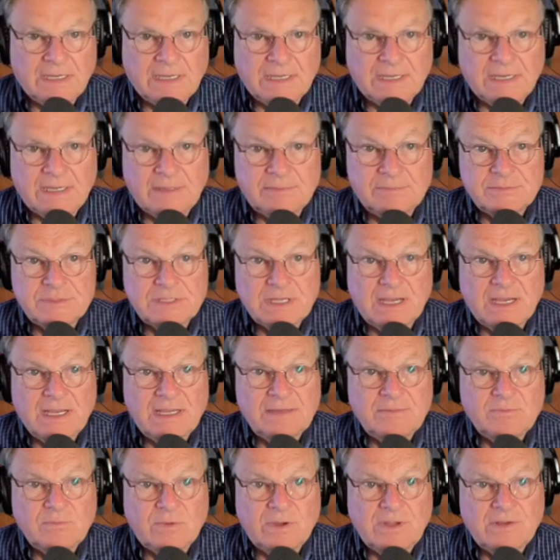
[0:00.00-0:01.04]
I'm
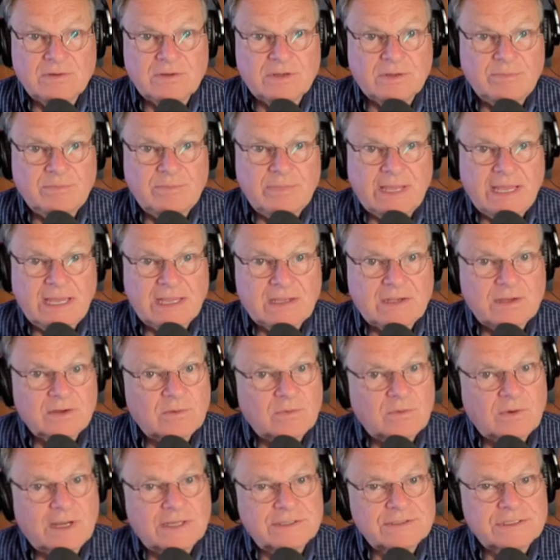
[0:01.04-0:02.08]
John. Welcome back. You're
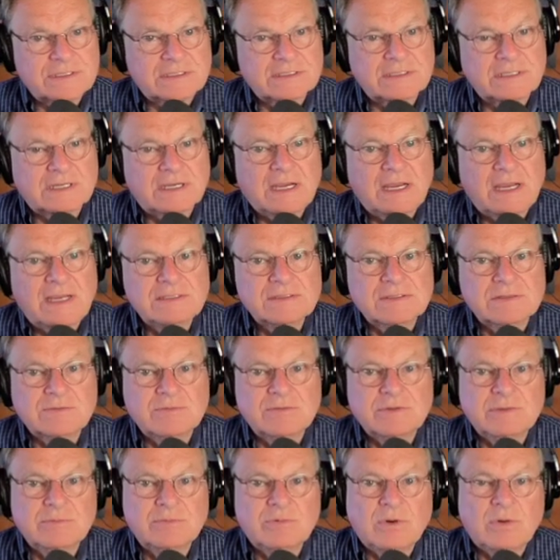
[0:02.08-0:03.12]
watching the Kaiser
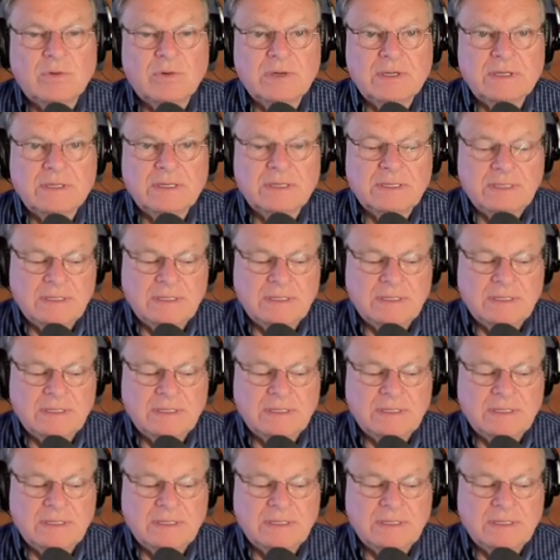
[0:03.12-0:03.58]
Report.